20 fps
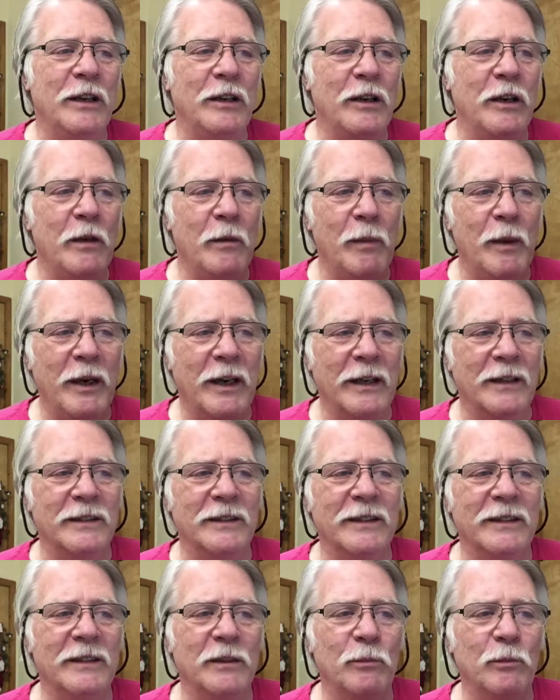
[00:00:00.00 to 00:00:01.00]
You need to be
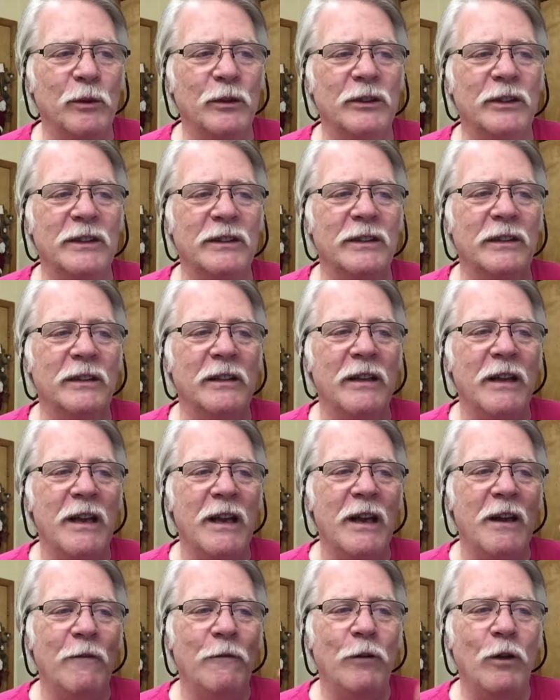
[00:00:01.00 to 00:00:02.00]
consistent, persistent,
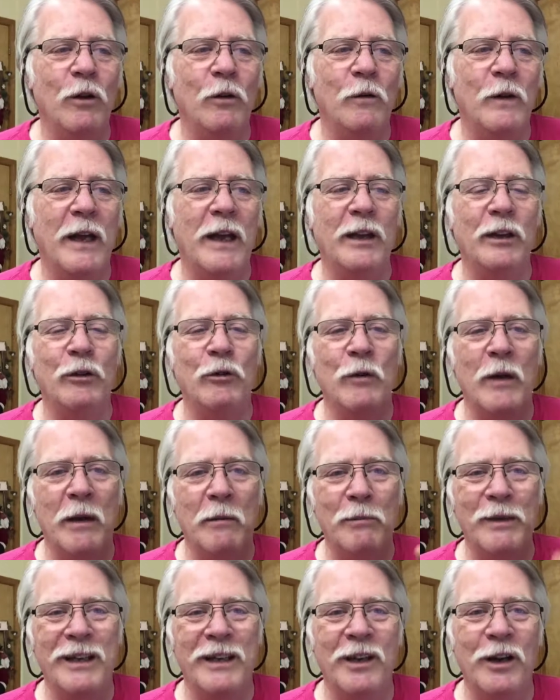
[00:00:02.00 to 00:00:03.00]
full of value,
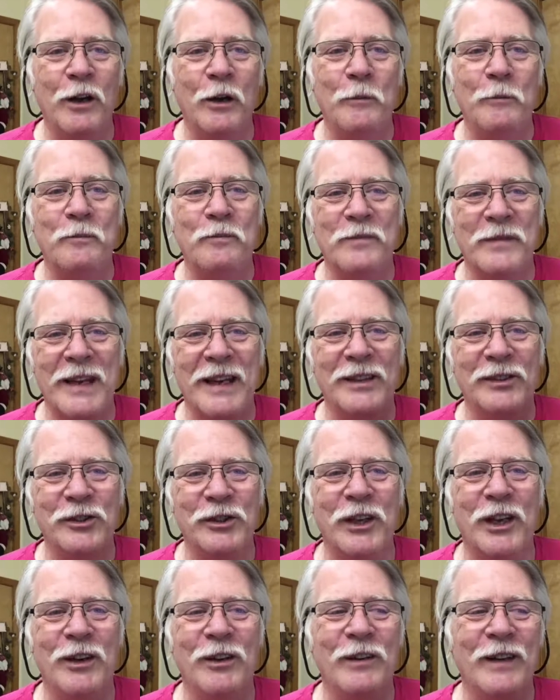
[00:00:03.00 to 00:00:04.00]
and become that
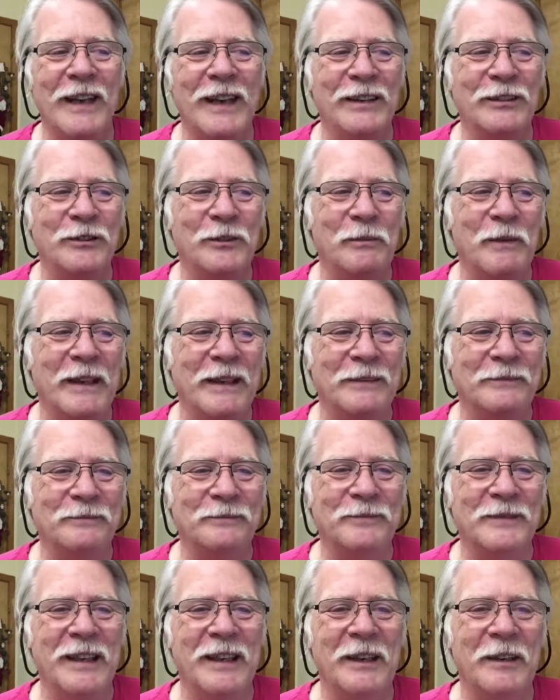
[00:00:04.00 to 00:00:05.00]
shell answer man.
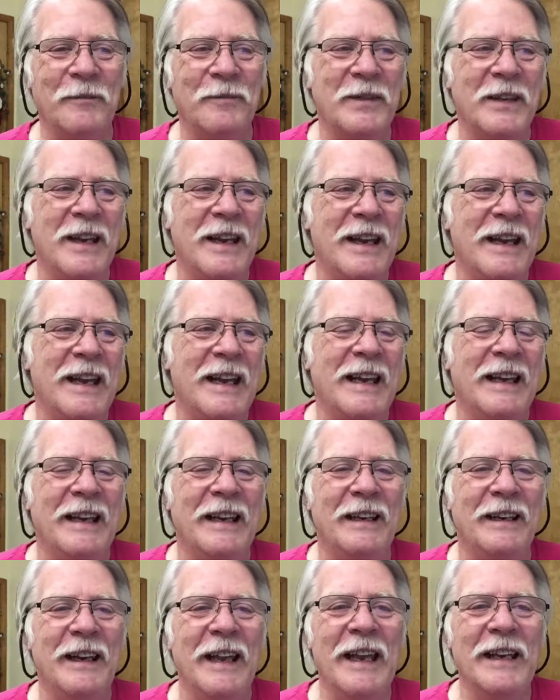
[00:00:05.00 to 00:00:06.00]
Okay,
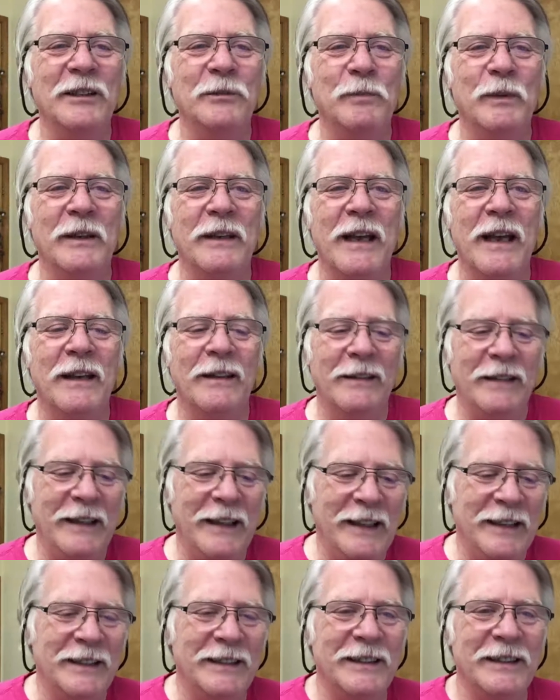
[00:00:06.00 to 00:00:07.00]
and last but not
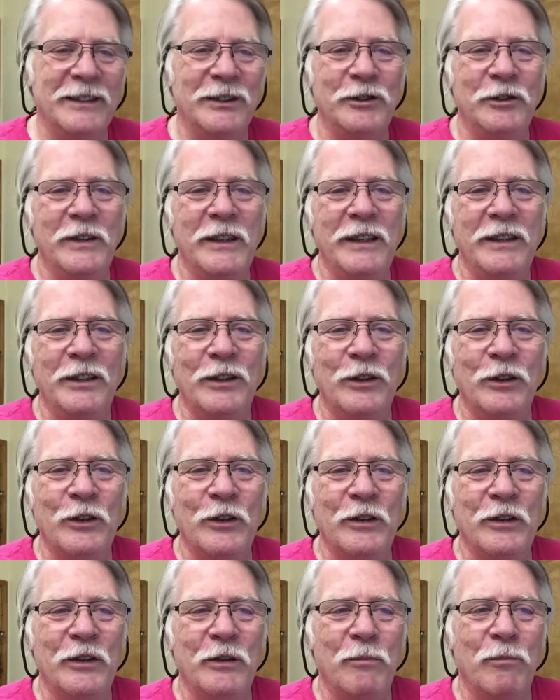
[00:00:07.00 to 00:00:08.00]
least is you need to
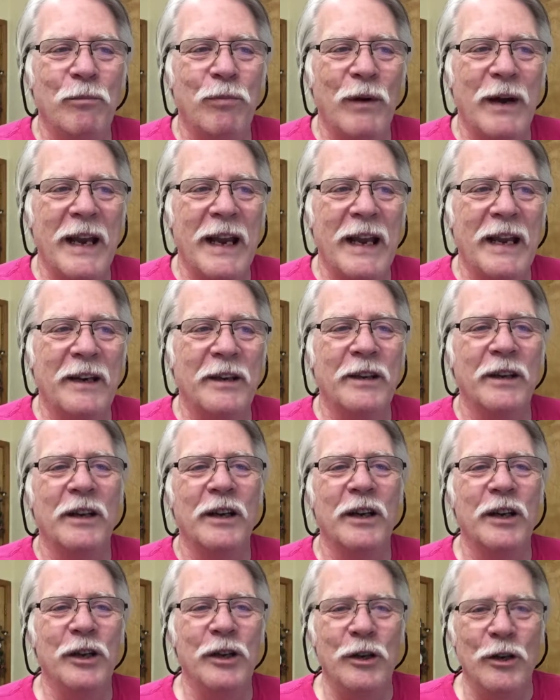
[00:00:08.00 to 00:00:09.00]
learn to brand
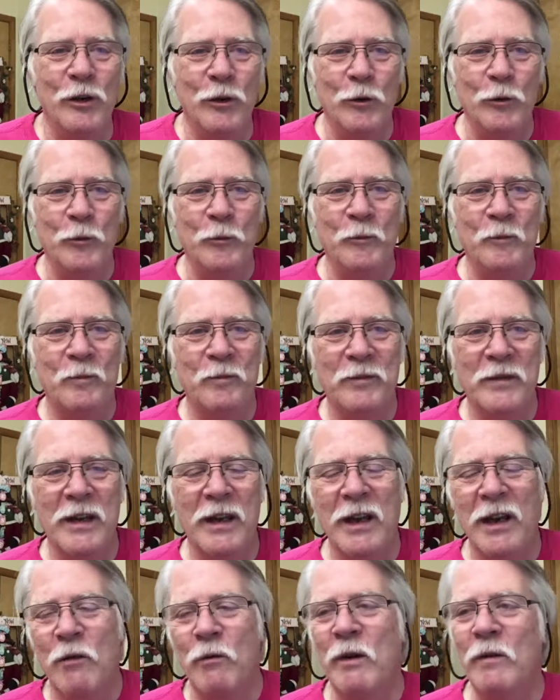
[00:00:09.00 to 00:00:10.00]
you.
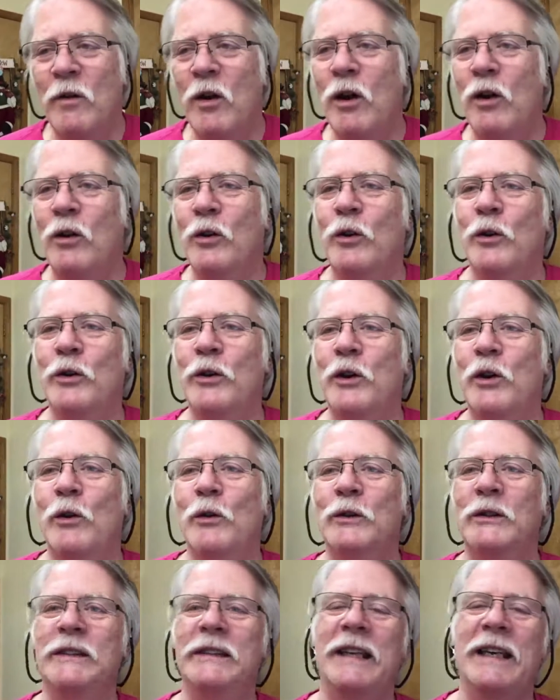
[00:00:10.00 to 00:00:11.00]
We've all heard the
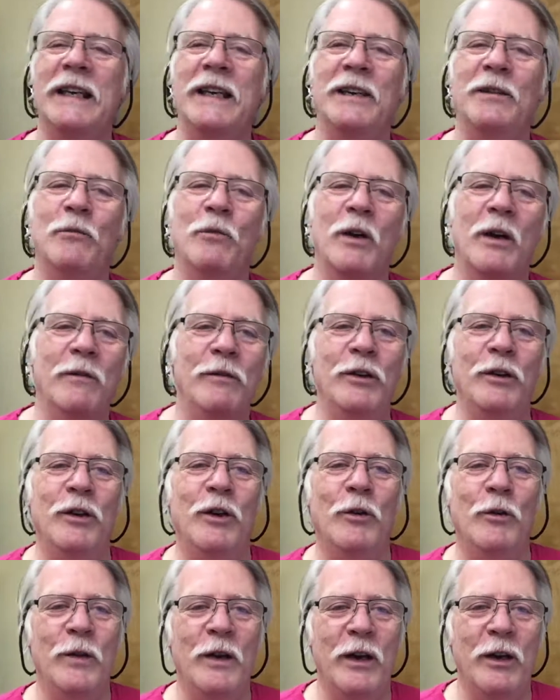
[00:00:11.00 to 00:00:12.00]
old saying, wherever you
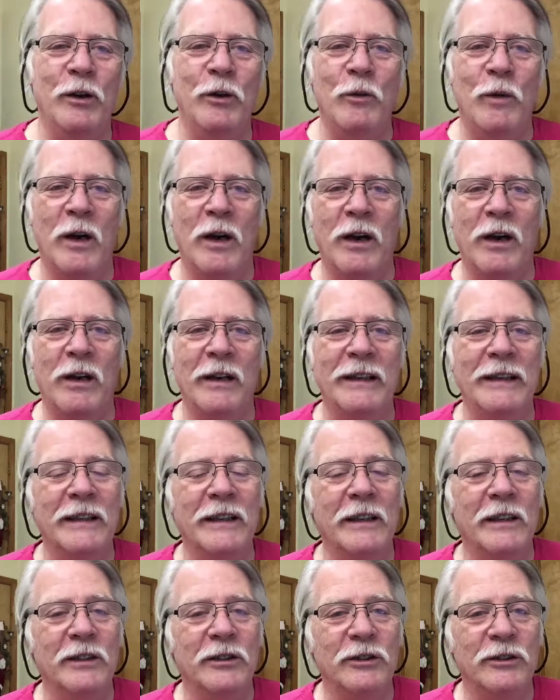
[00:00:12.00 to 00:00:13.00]
go, there you are. I mean,
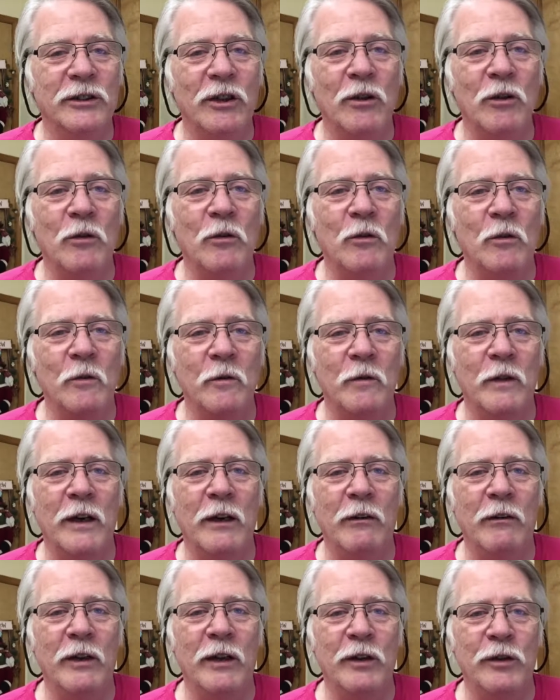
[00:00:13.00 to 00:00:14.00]
it is so
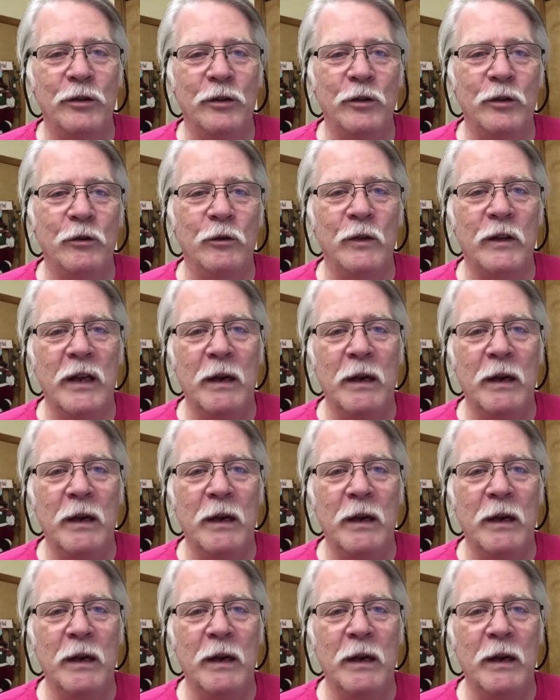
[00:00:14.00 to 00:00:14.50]
very true.